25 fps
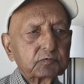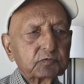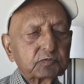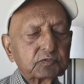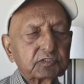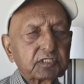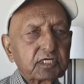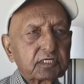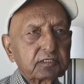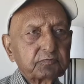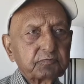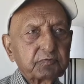
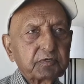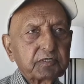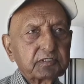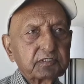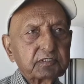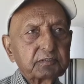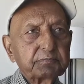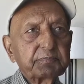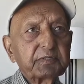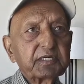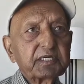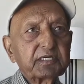That was
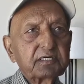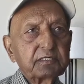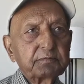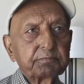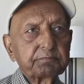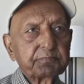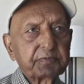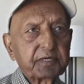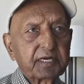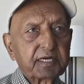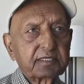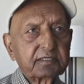the big
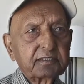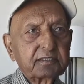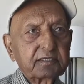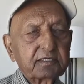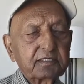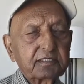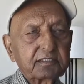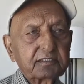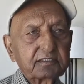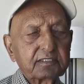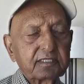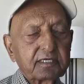impact,
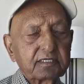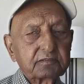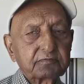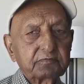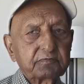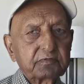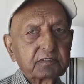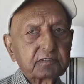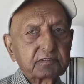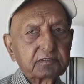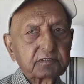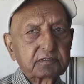and that
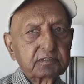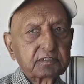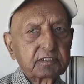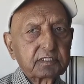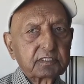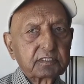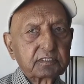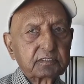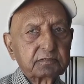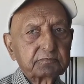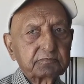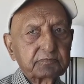was,
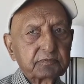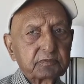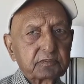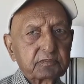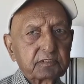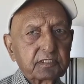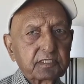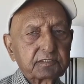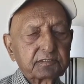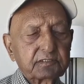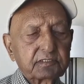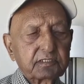
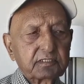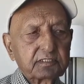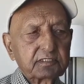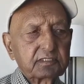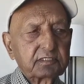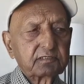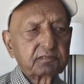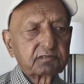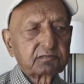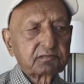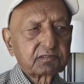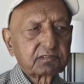as I
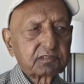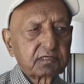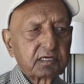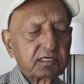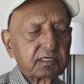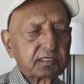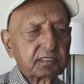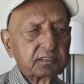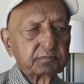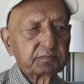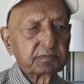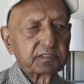
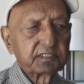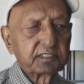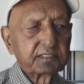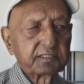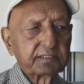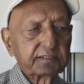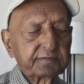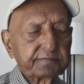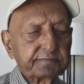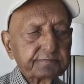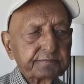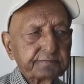described
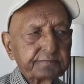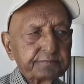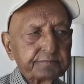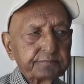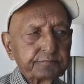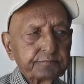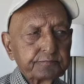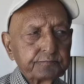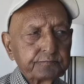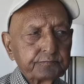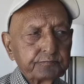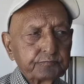
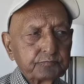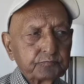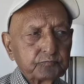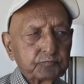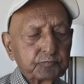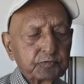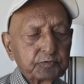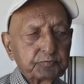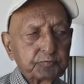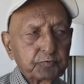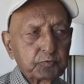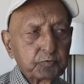
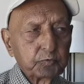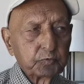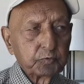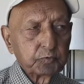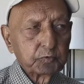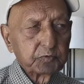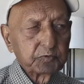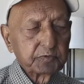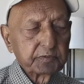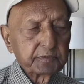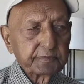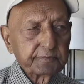
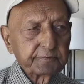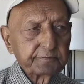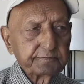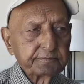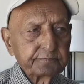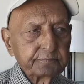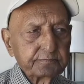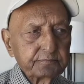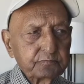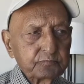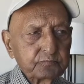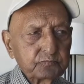before,
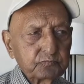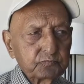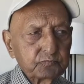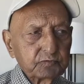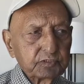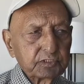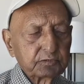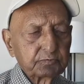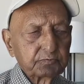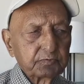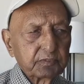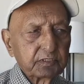
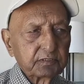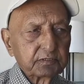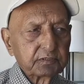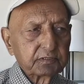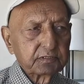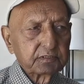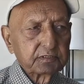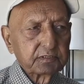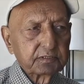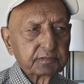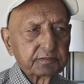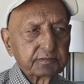it was
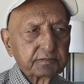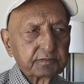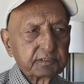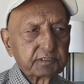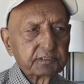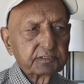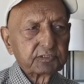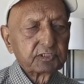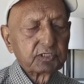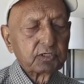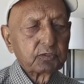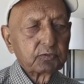
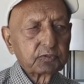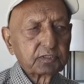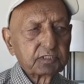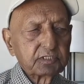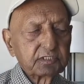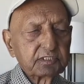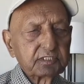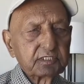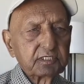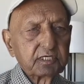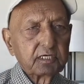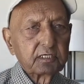a shot
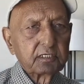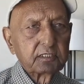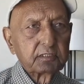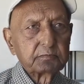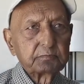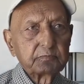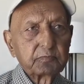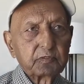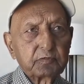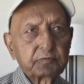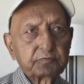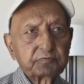in the
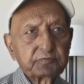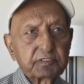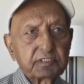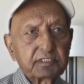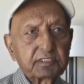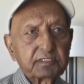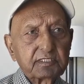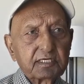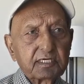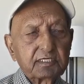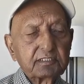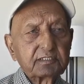arm of
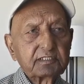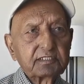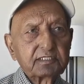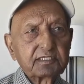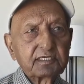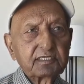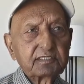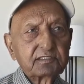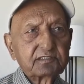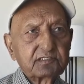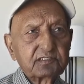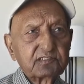the
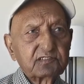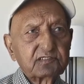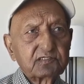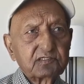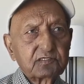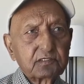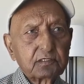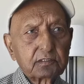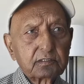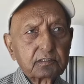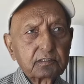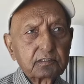anti-racist
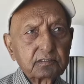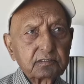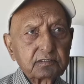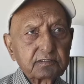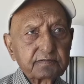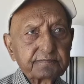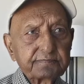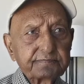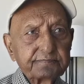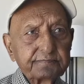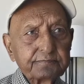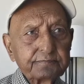struggle
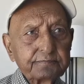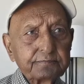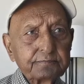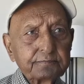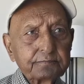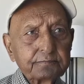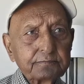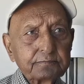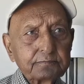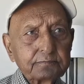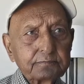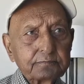
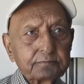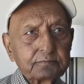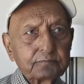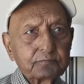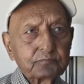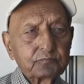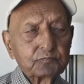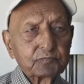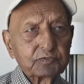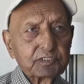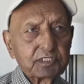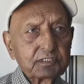
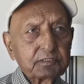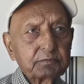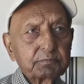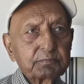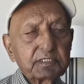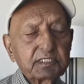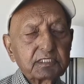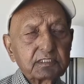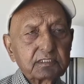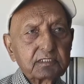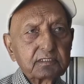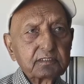in
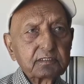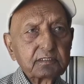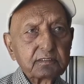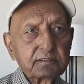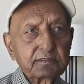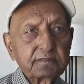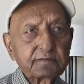Britain.